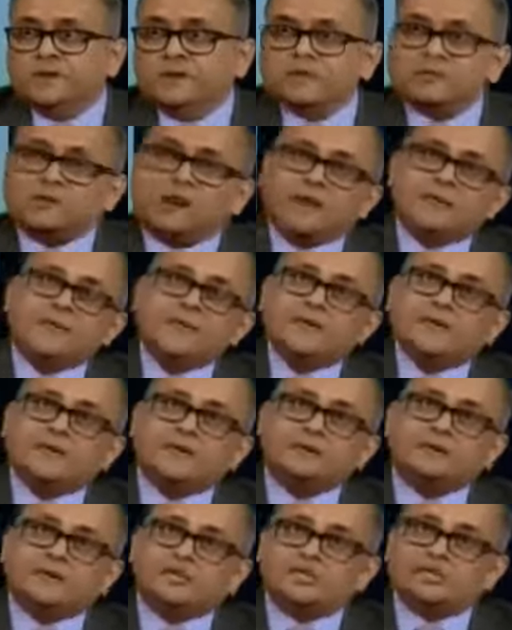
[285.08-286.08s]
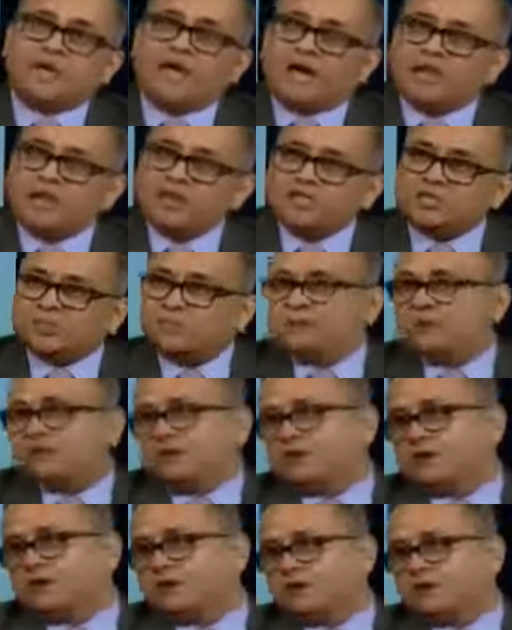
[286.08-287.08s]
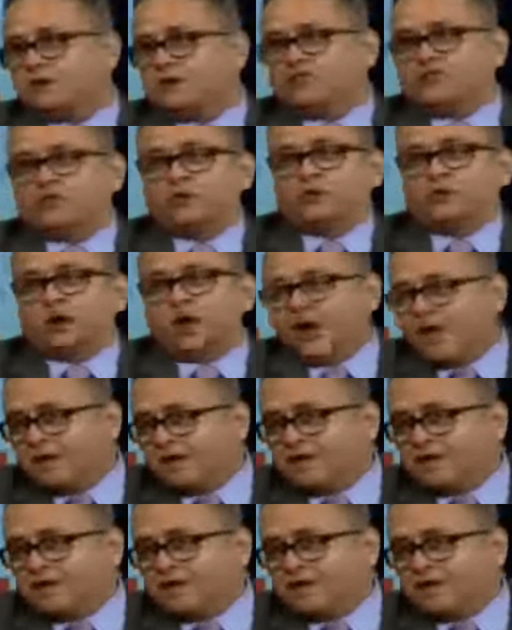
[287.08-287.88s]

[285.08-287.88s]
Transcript: So I think the challenge, you know, for higher